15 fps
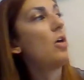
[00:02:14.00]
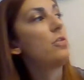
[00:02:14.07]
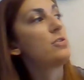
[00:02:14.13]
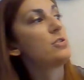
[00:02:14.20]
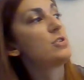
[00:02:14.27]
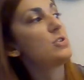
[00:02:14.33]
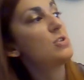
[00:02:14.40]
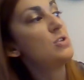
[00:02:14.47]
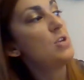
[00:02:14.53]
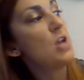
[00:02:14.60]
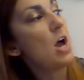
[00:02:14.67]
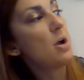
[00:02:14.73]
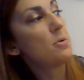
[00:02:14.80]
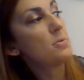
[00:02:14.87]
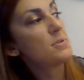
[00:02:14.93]
The
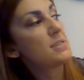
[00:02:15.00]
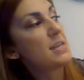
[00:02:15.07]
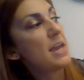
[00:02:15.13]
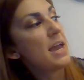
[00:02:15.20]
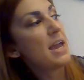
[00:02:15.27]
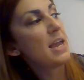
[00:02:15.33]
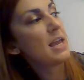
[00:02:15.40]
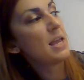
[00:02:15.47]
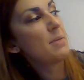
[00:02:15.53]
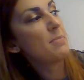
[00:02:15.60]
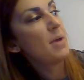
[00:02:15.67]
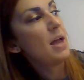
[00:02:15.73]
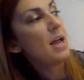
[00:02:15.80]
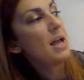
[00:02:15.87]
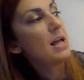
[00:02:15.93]
snows came.
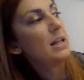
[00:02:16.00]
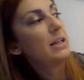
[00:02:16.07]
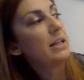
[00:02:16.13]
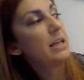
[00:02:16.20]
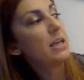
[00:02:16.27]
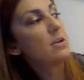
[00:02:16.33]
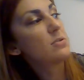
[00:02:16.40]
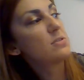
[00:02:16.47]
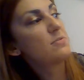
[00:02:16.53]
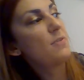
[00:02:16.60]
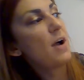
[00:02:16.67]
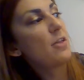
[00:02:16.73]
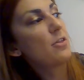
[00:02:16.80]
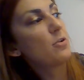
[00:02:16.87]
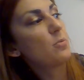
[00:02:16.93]
Leo's
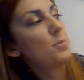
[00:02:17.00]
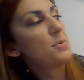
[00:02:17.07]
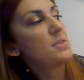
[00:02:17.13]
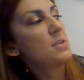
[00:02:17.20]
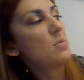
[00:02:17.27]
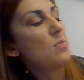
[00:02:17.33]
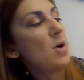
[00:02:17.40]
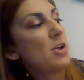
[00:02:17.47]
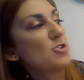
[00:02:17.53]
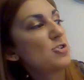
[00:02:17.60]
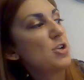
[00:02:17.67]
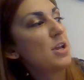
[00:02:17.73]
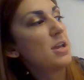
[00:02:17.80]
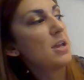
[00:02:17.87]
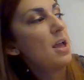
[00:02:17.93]
father wasn't
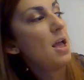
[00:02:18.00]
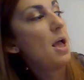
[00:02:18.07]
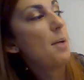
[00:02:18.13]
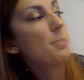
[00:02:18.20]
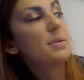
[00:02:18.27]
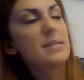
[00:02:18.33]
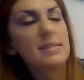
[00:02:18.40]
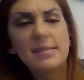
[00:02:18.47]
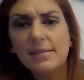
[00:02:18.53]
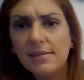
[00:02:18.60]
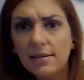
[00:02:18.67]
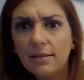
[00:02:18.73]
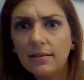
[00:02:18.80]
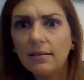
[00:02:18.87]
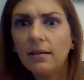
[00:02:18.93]
watching.
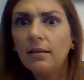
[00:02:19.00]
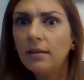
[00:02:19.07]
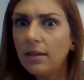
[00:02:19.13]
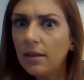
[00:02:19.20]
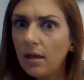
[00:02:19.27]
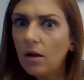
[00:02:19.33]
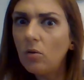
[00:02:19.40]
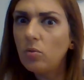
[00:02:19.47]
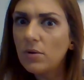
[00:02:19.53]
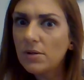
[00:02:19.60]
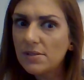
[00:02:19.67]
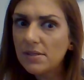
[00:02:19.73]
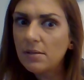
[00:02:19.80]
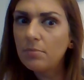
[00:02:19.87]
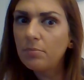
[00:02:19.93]
Still, Leo
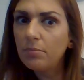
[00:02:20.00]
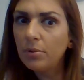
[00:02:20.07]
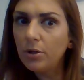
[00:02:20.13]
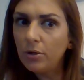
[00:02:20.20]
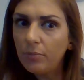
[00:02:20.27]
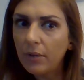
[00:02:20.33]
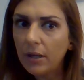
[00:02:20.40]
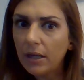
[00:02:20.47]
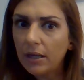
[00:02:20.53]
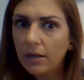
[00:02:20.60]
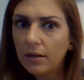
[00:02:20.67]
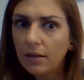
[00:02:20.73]
wasn't blooming.